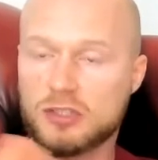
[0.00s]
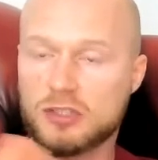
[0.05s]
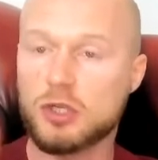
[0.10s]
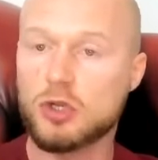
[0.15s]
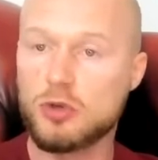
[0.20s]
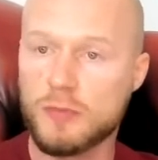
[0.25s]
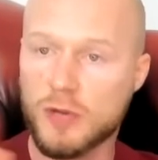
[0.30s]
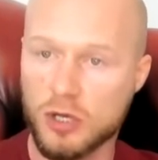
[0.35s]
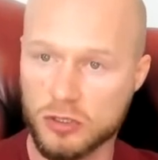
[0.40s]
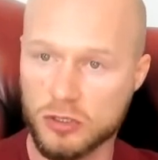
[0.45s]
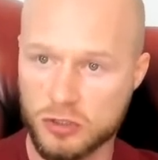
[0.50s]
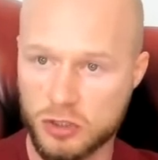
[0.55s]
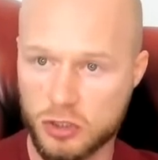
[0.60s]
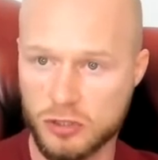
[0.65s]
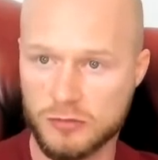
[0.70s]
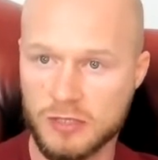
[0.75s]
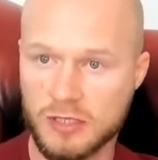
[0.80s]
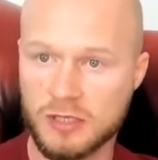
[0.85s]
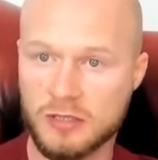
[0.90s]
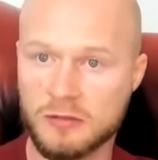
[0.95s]
Too
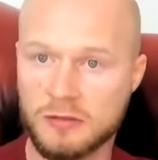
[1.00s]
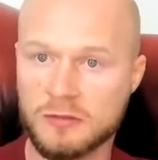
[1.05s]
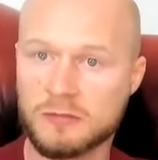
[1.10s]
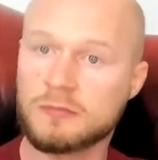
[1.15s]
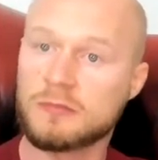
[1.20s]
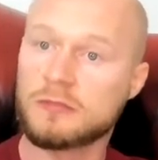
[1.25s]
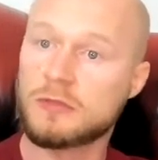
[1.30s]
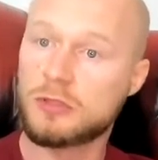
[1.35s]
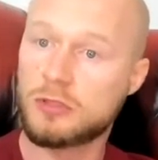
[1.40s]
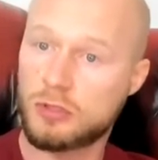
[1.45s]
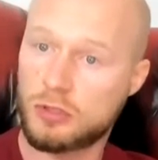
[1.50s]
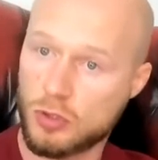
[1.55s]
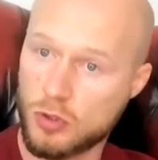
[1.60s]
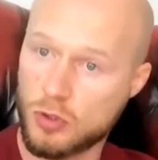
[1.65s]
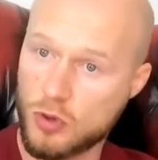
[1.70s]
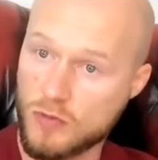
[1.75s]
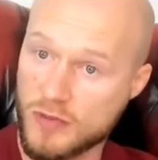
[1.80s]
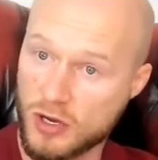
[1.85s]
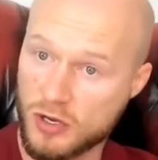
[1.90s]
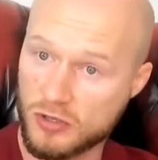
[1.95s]
much.
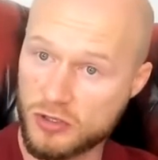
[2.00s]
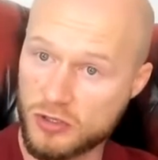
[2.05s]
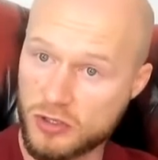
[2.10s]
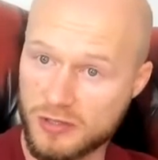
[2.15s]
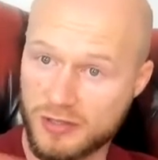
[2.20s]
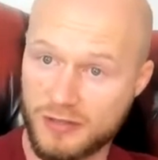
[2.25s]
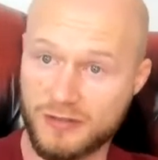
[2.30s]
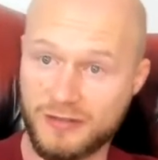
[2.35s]
Too much.